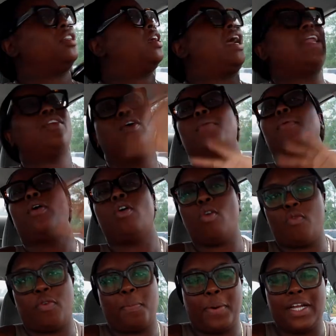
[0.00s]
I know I'm all
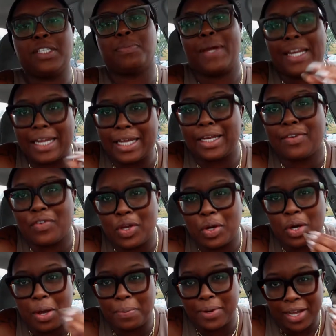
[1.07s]
over the place, but at the end of it,
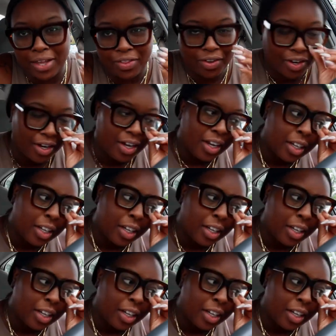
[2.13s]
it'll come together.